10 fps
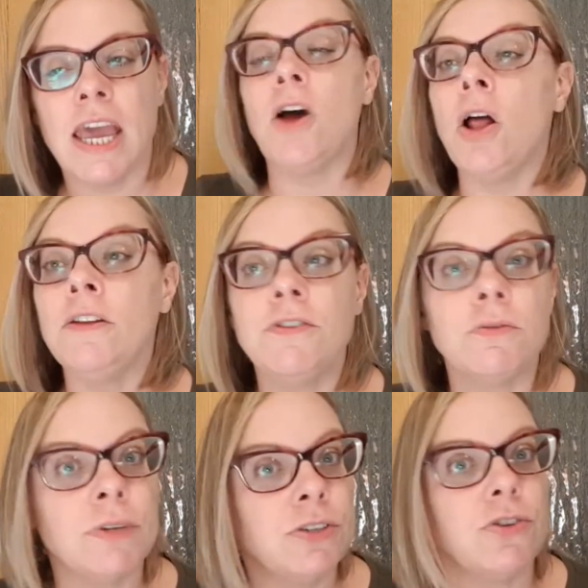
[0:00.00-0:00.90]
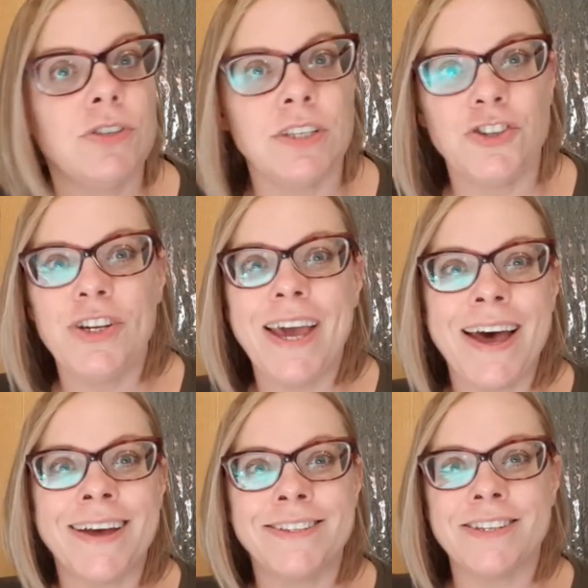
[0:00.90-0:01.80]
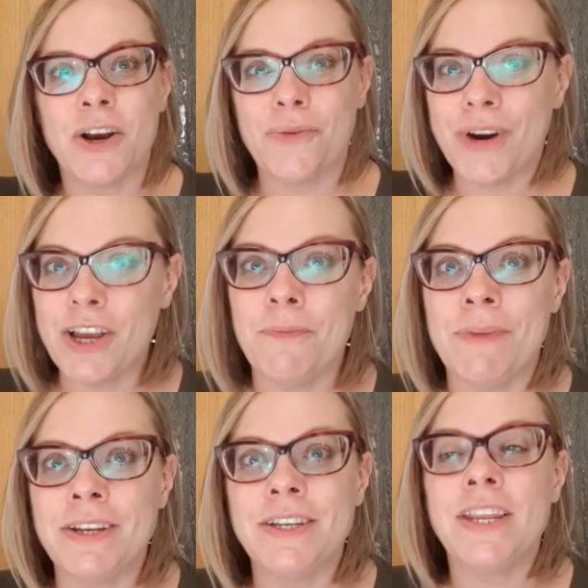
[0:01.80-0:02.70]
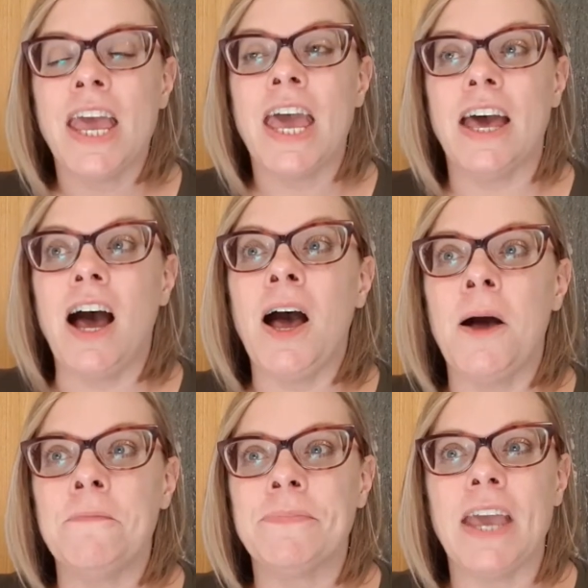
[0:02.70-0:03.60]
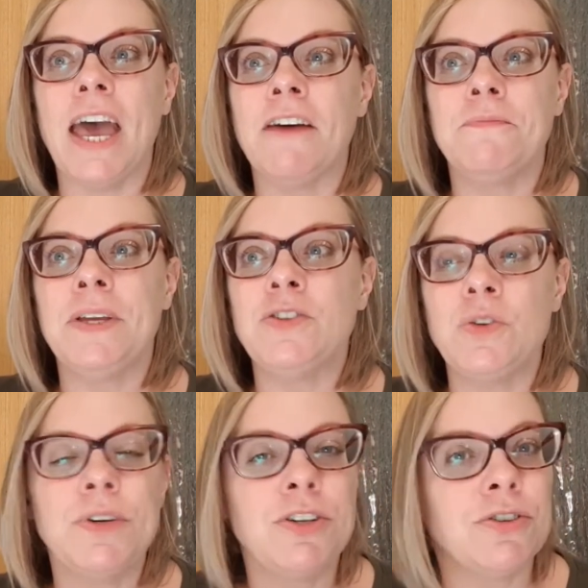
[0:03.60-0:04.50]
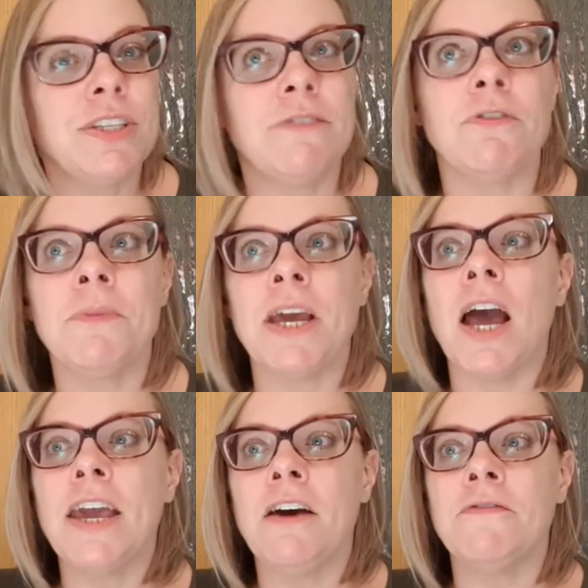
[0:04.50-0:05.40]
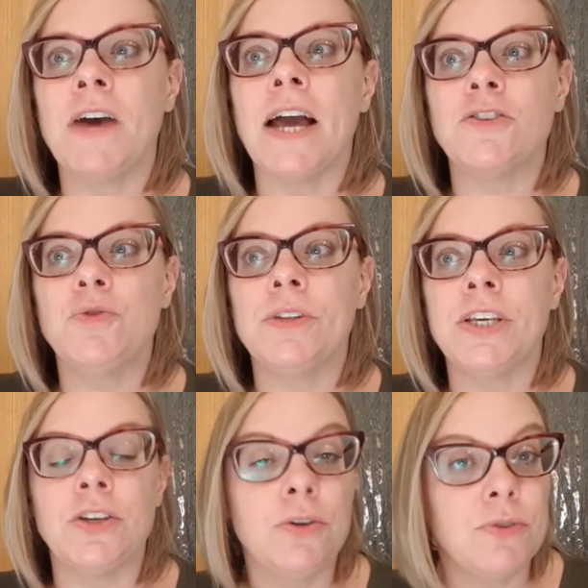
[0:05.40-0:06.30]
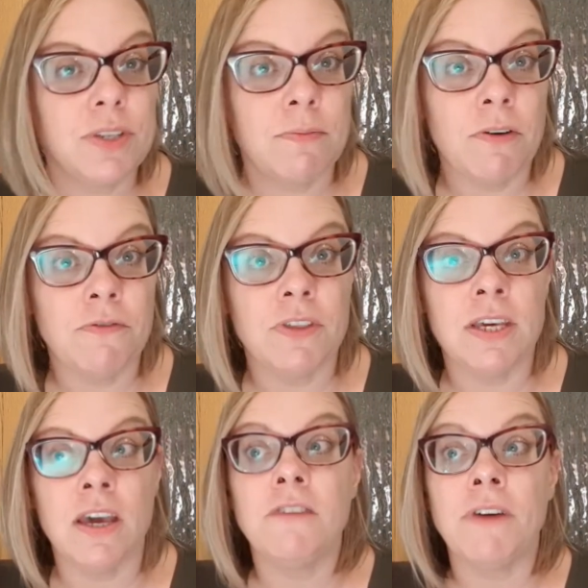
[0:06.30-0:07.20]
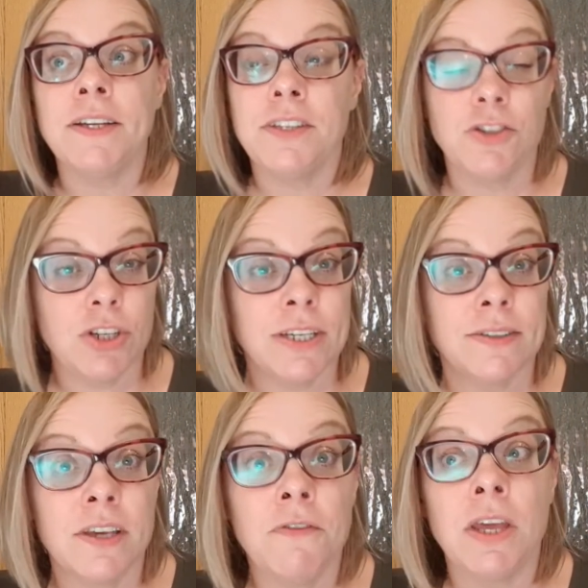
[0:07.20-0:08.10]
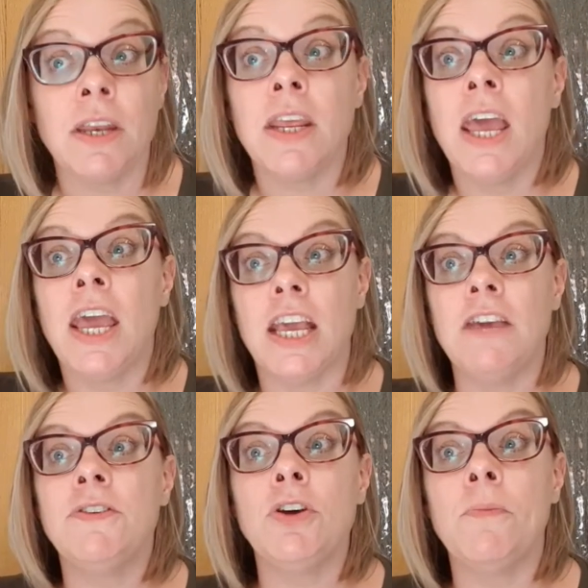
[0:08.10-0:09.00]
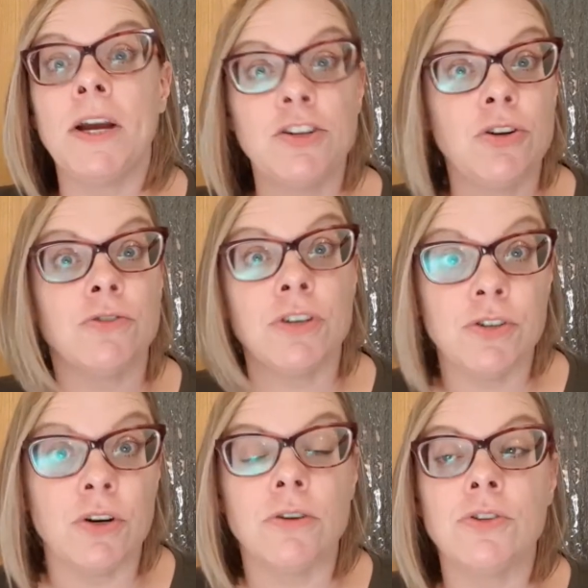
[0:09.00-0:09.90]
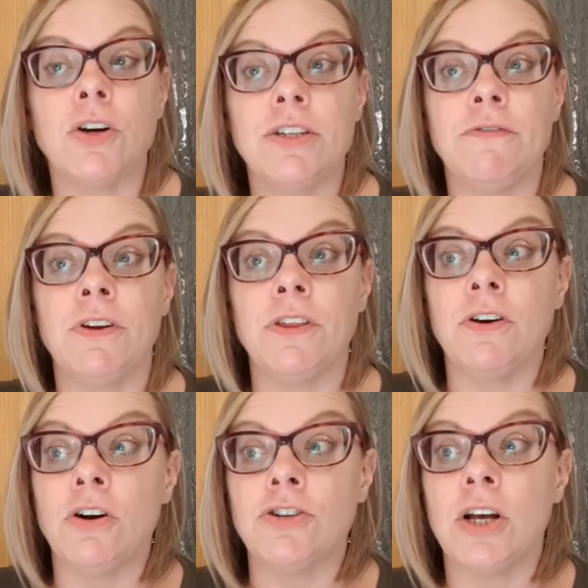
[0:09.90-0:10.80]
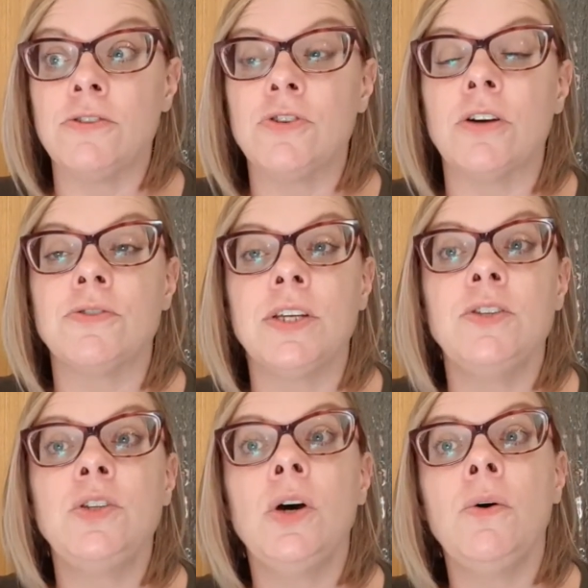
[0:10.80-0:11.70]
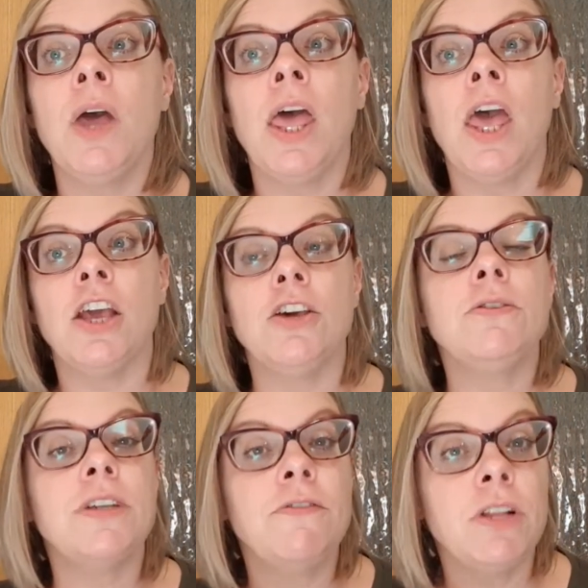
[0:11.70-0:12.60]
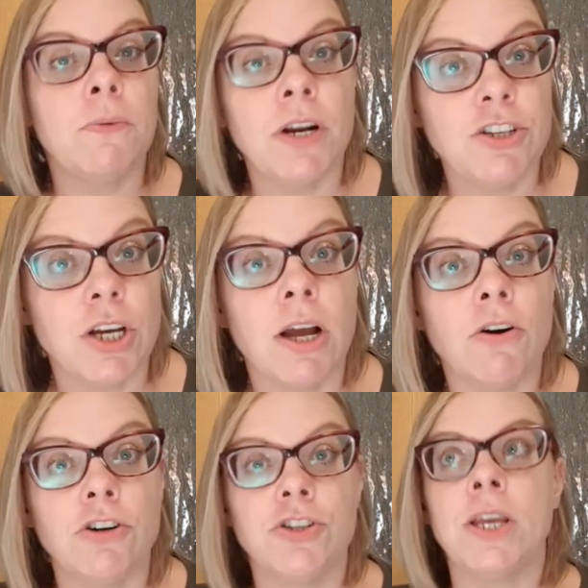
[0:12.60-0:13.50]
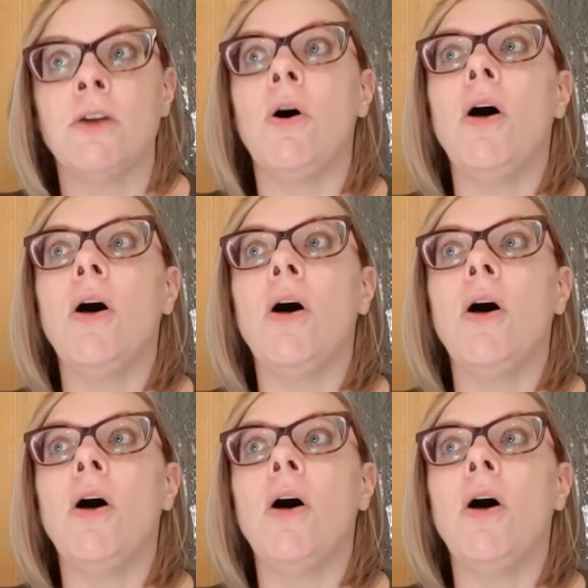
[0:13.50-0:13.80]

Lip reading: All of the resources that she has recommended have been so interesting for me. I have actually used some of the advice that she has given, even though my children's struggles are different than her child's struggles. And so you'll definitely want to check out her channel.